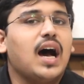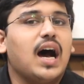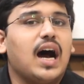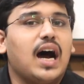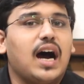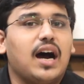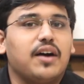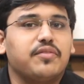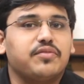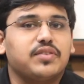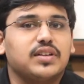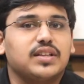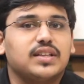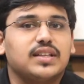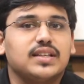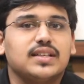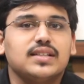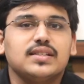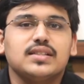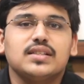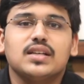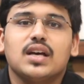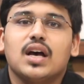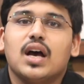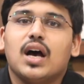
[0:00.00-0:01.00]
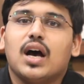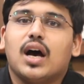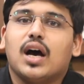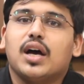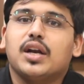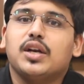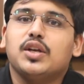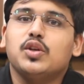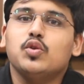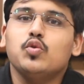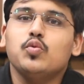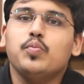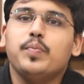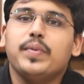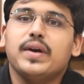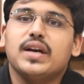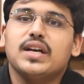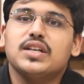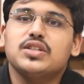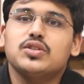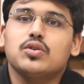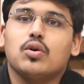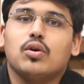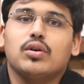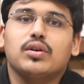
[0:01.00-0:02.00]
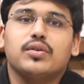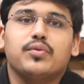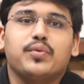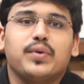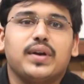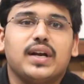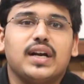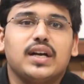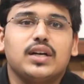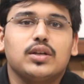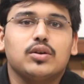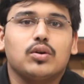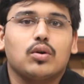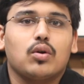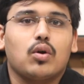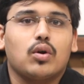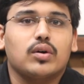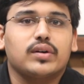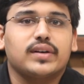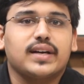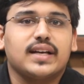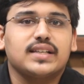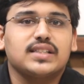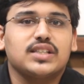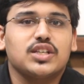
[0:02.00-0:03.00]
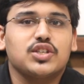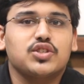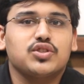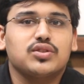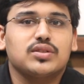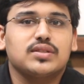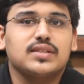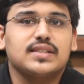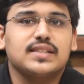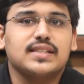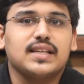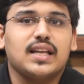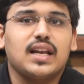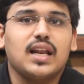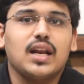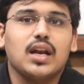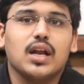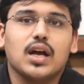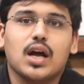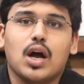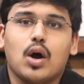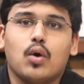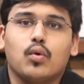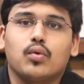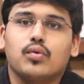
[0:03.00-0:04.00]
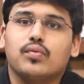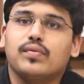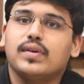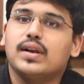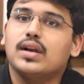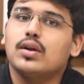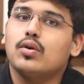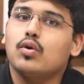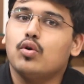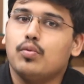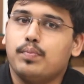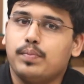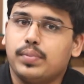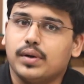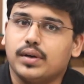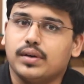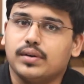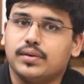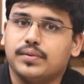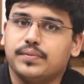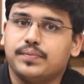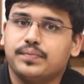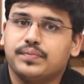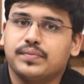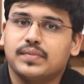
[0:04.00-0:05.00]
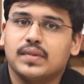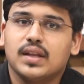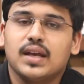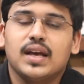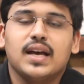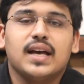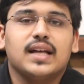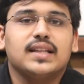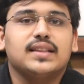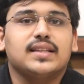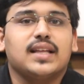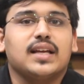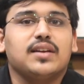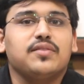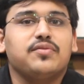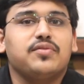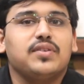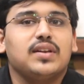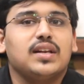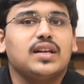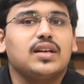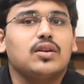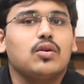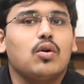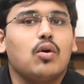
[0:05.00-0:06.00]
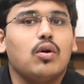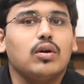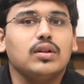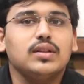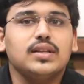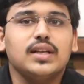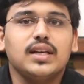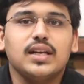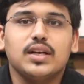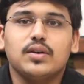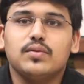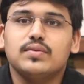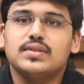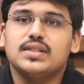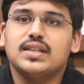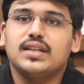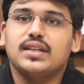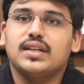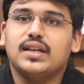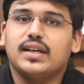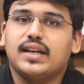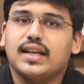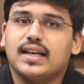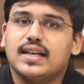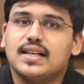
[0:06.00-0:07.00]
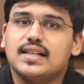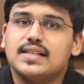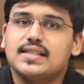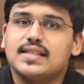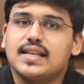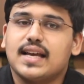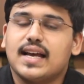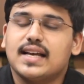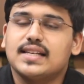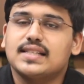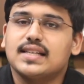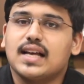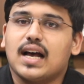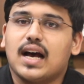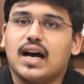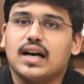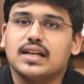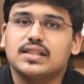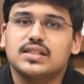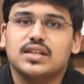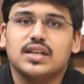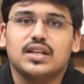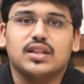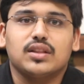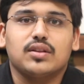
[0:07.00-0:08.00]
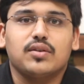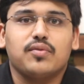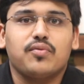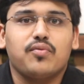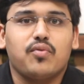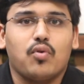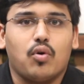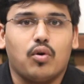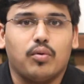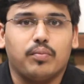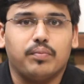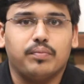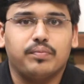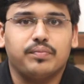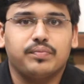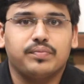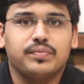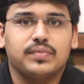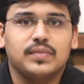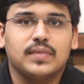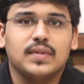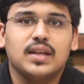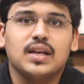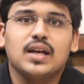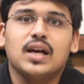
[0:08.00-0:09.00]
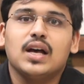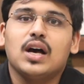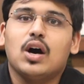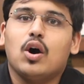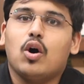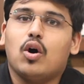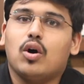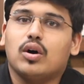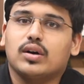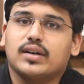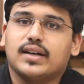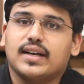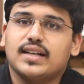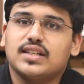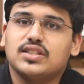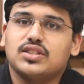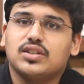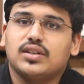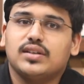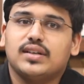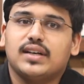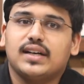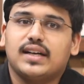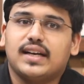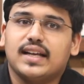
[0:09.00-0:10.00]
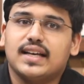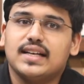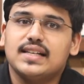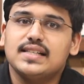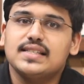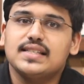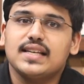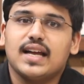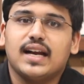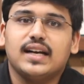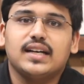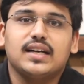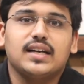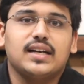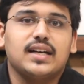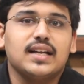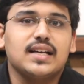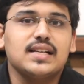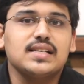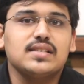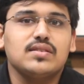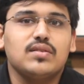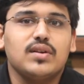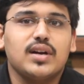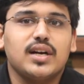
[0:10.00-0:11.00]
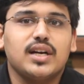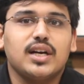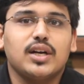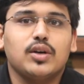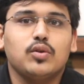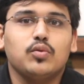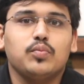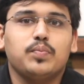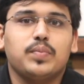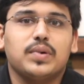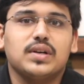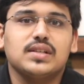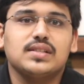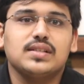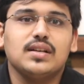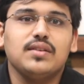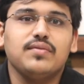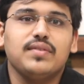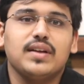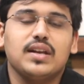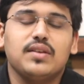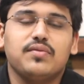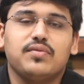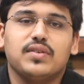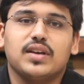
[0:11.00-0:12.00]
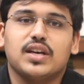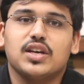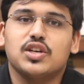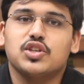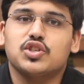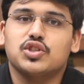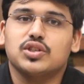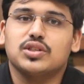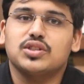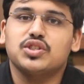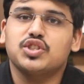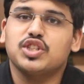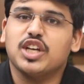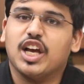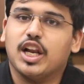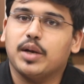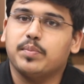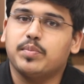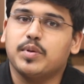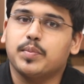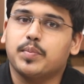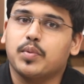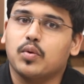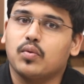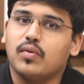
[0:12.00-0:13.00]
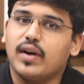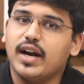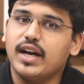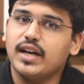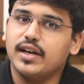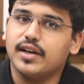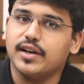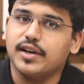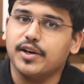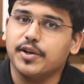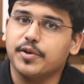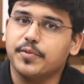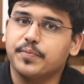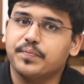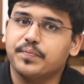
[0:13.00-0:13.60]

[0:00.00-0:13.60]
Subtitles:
After this, a new page on create your organization's seller account will open. Then fill in all the requisite details as asked in the form. Organization details and details related to personal verification shall be provided.